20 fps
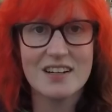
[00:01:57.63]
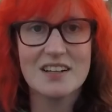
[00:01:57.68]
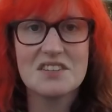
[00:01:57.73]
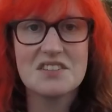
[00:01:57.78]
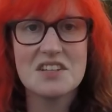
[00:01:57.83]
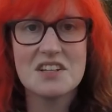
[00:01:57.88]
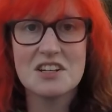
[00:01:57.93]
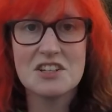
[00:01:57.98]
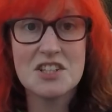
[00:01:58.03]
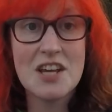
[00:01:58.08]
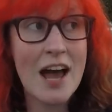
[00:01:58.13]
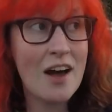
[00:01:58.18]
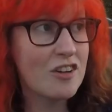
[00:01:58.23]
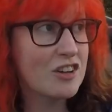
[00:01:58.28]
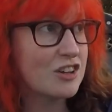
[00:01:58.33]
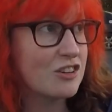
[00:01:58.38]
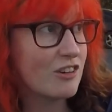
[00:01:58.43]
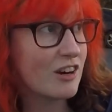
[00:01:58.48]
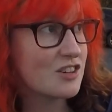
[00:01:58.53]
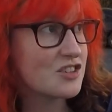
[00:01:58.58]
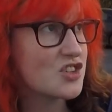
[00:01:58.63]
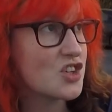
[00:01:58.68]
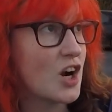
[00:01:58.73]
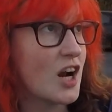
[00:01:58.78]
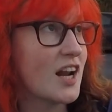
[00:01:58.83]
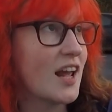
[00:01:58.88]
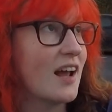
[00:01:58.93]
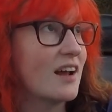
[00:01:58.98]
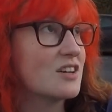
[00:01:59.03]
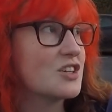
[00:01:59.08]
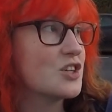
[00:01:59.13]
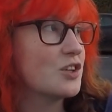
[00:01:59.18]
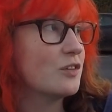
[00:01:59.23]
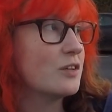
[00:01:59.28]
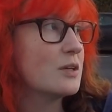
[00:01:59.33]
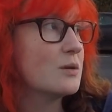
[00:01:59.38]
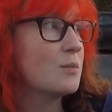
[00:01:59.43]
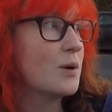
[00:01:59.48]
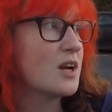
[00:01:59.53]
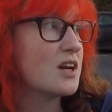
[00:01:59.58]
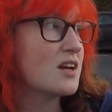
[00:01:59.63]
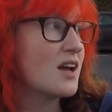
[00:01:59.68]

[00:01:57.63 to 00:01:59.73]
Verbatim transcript: It's an Italian restaurant actually, but it